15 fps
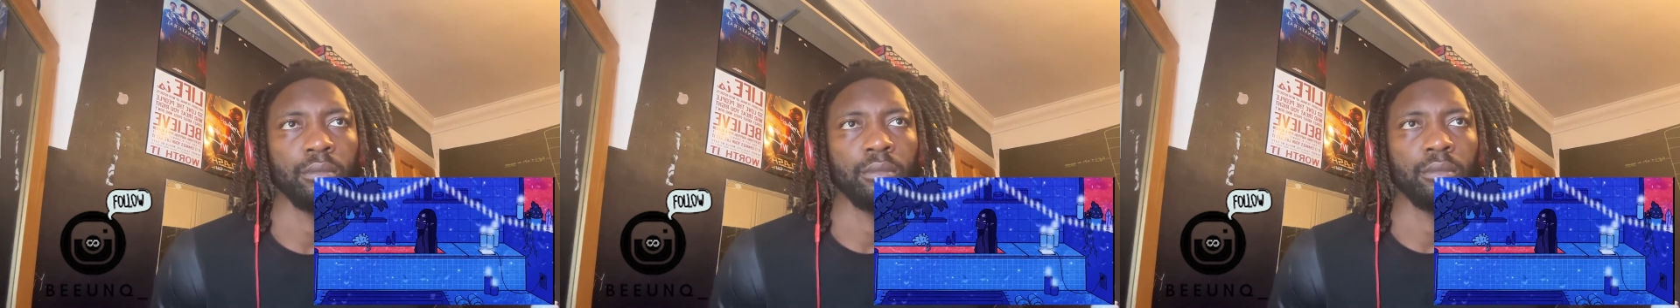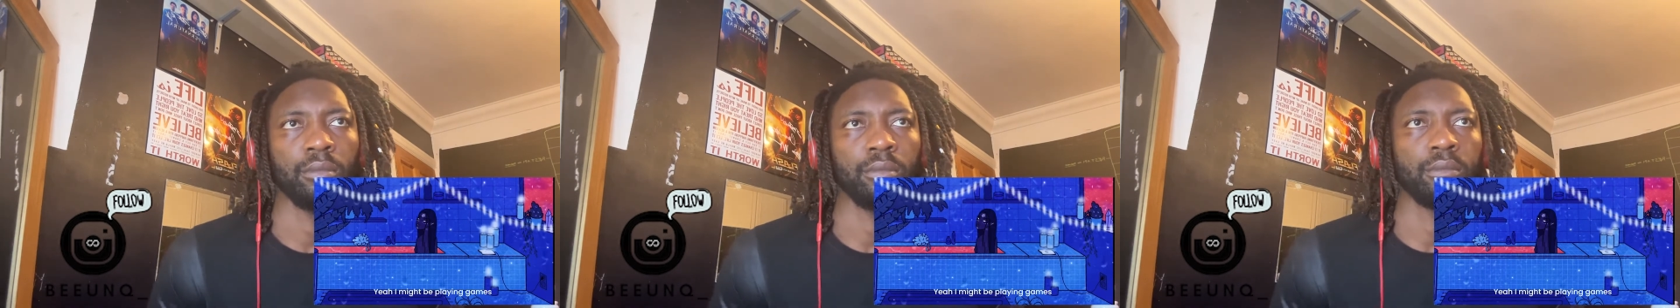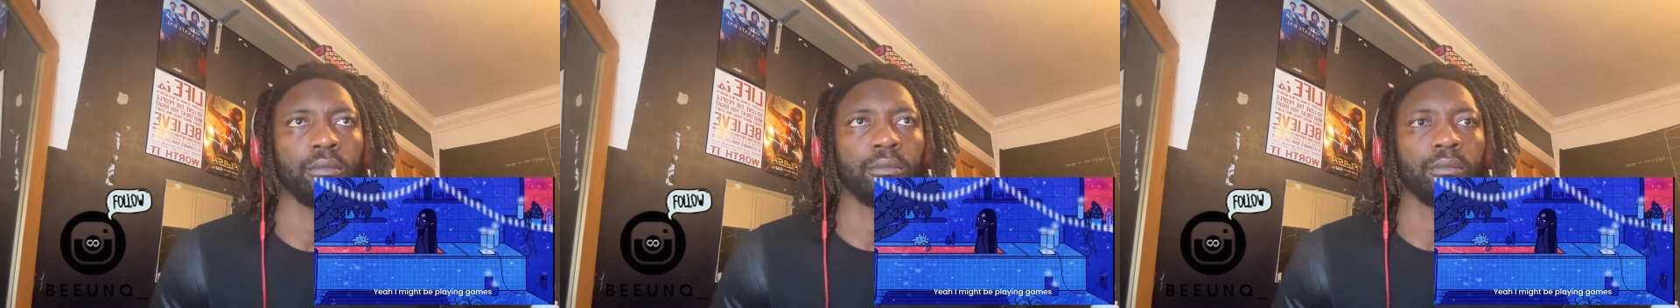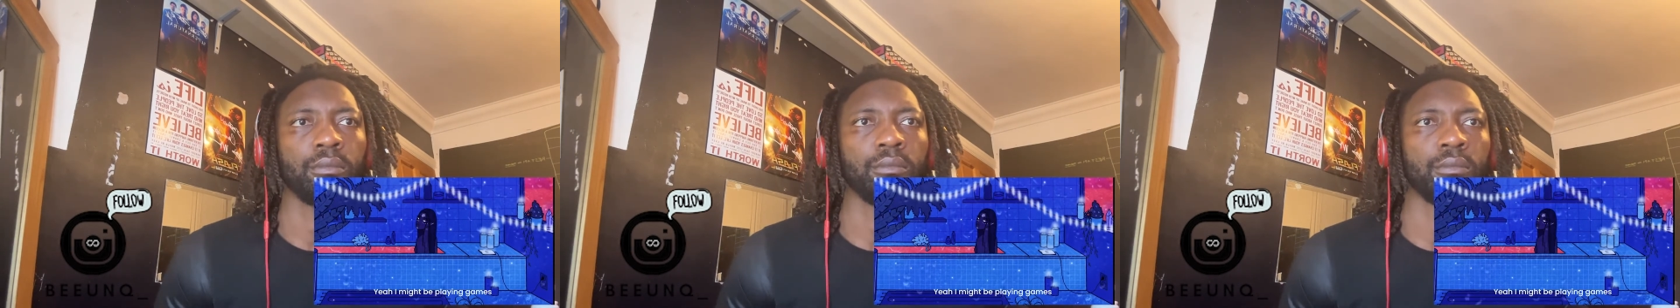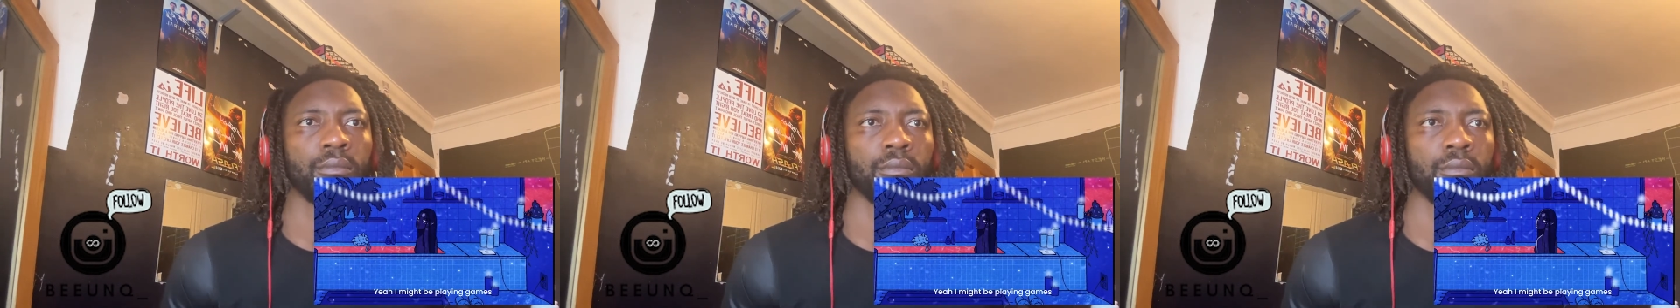Yeah, I might
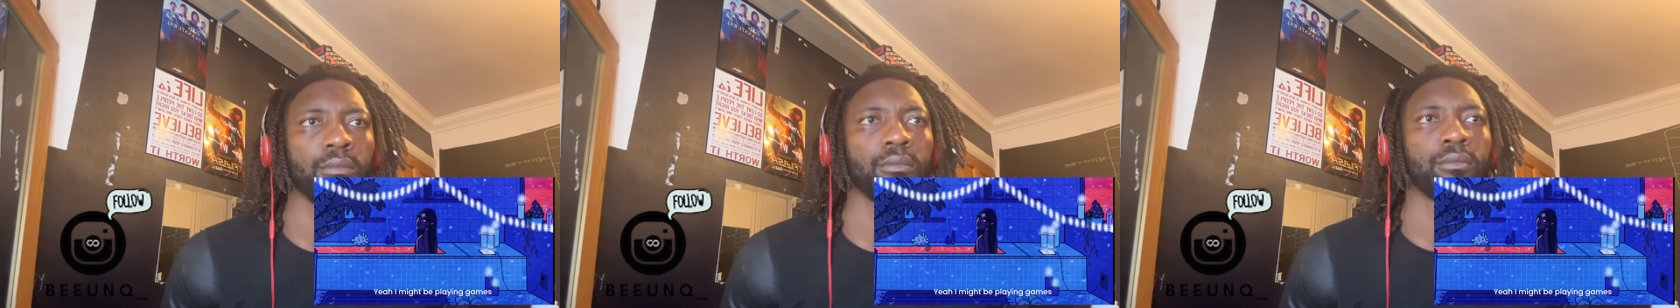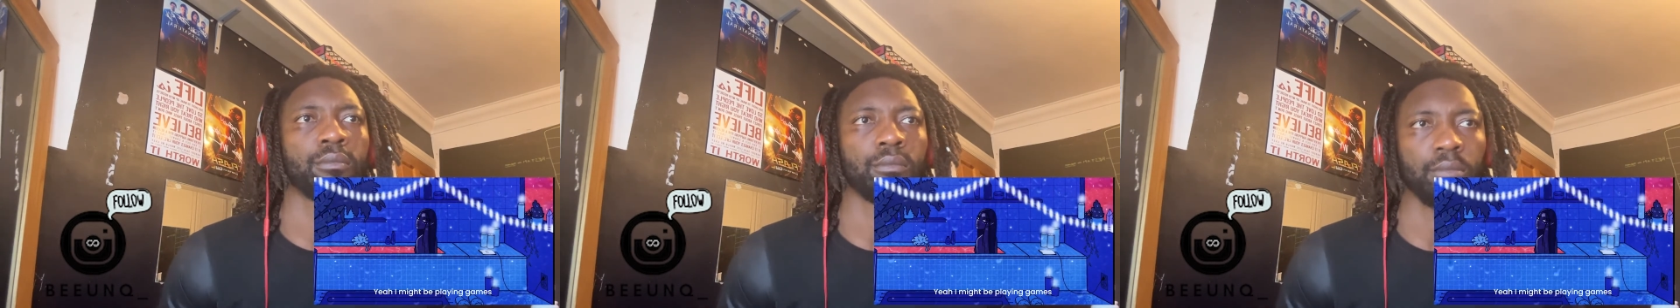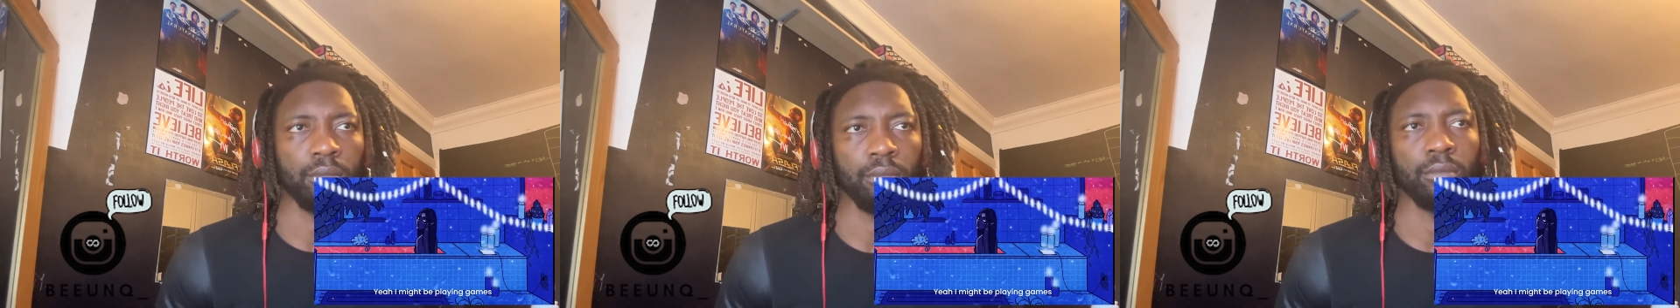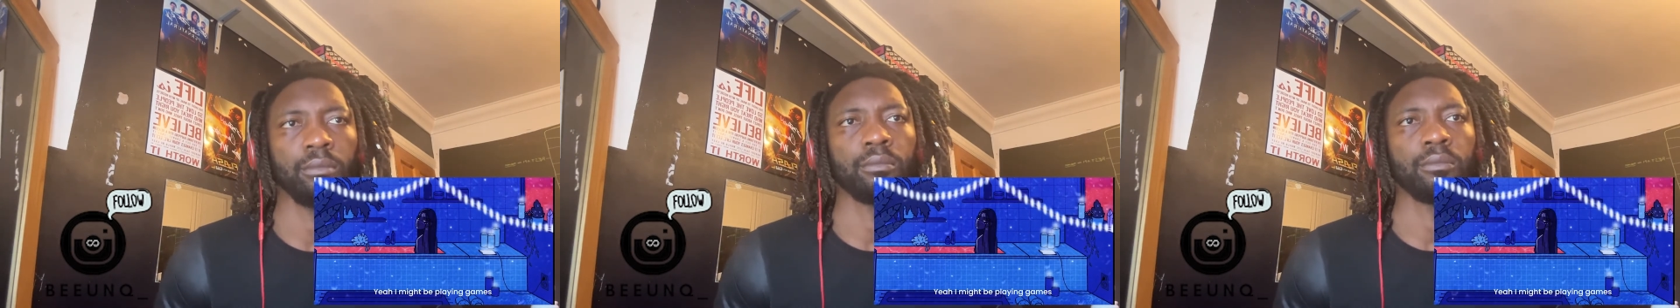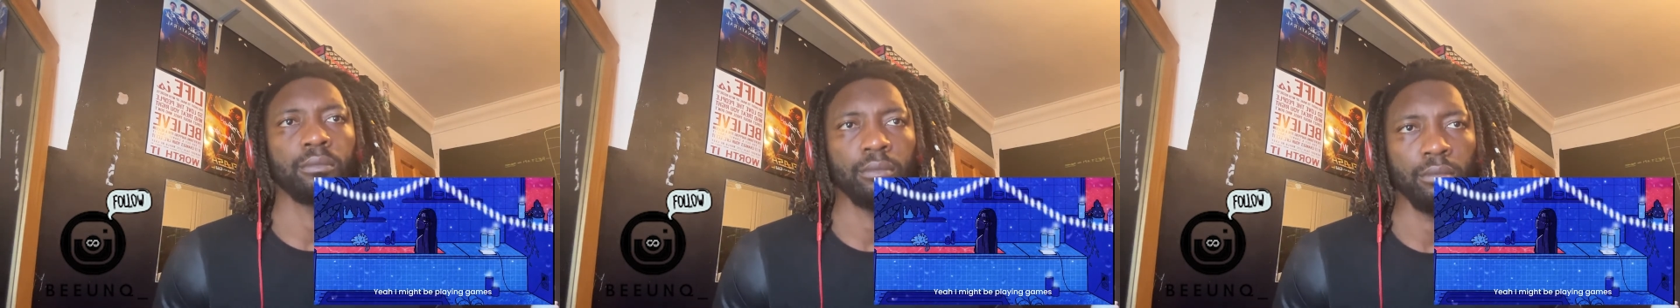be playing
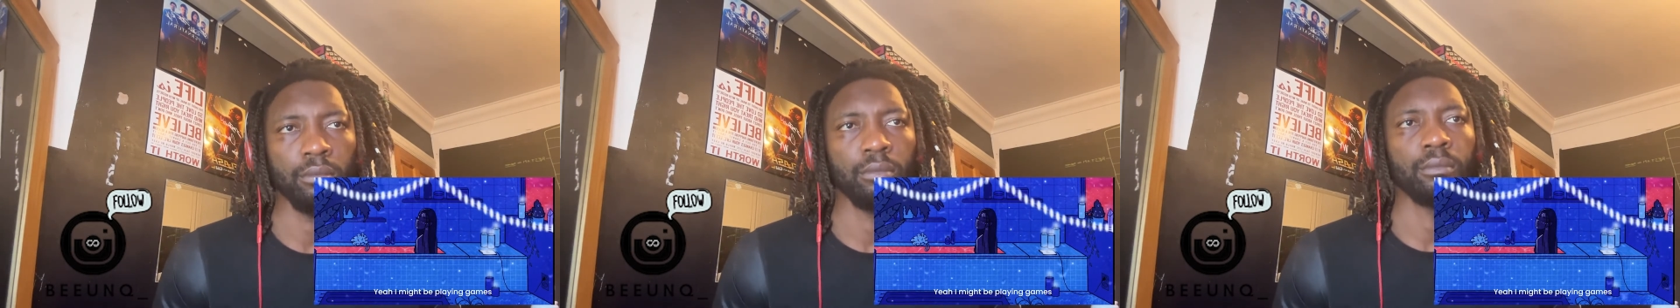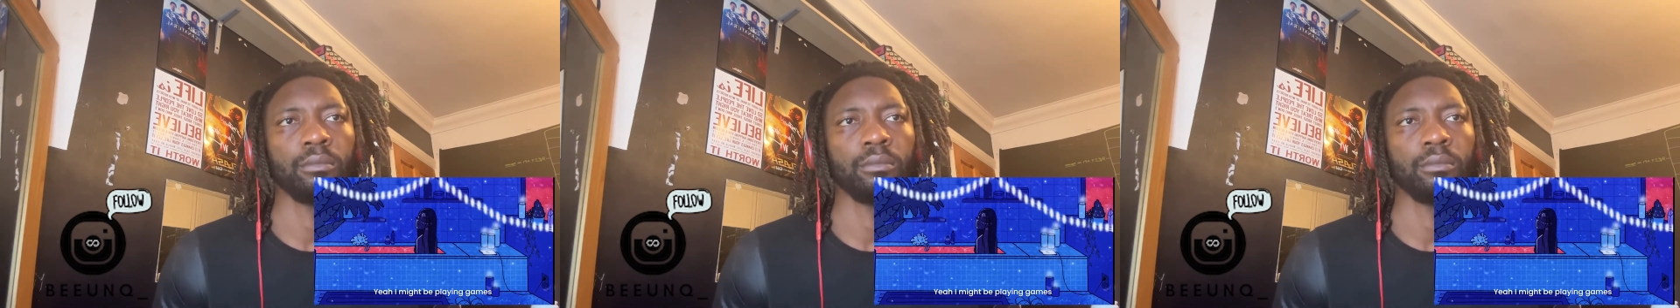games,